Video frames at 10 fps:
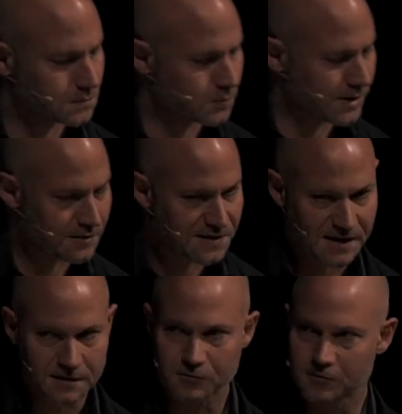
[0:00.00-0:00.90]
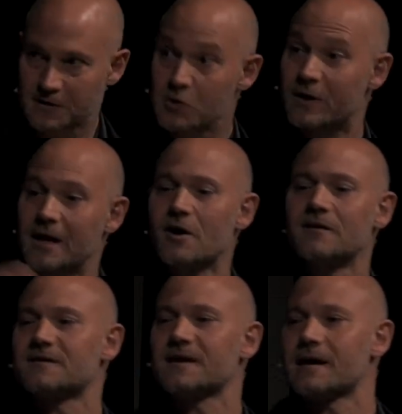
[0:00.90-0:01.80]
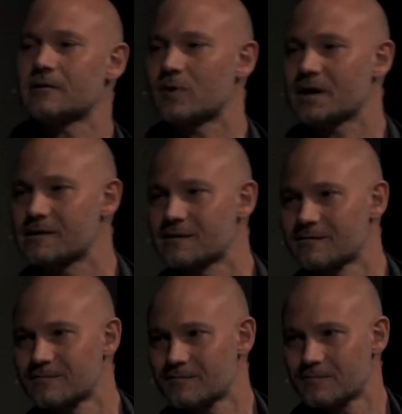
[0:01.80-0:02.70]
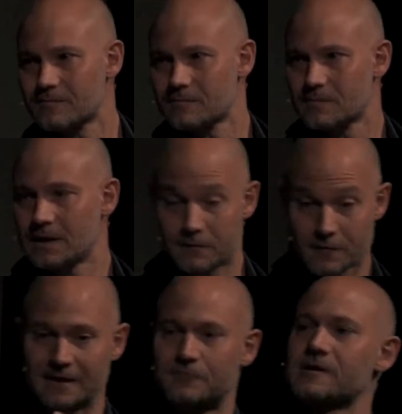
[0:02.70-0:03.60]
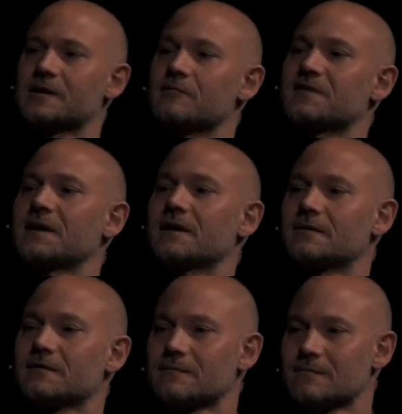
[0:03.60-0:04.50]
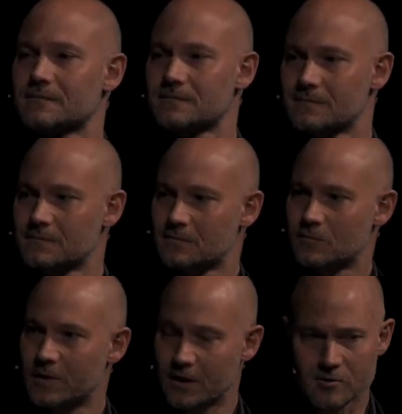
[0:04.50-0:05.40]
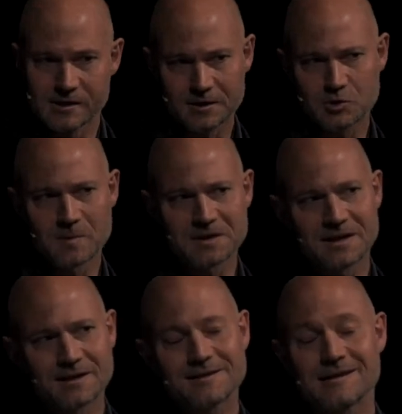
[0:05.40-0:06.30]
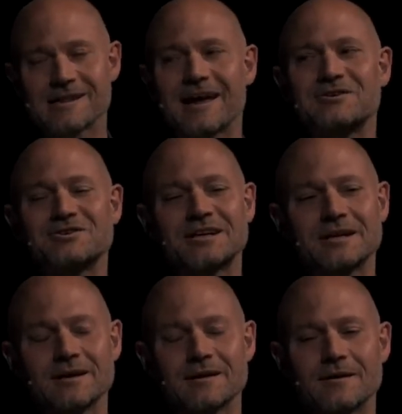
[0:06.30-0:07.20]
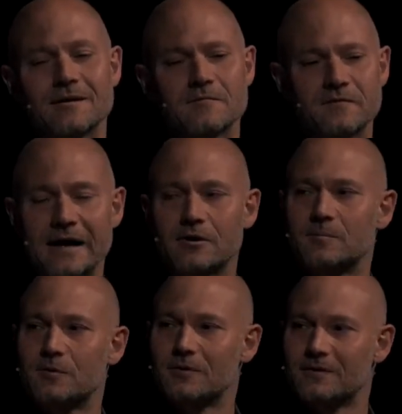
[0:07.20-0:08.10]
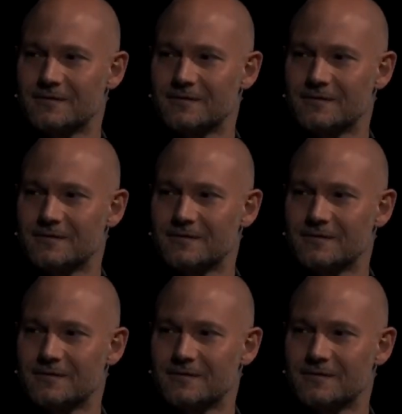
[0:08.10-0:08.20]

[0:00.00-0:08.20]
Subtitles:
when you think truth, you cannot think otherwise. And for that reason, you think it. We know that human dignity is actually violable.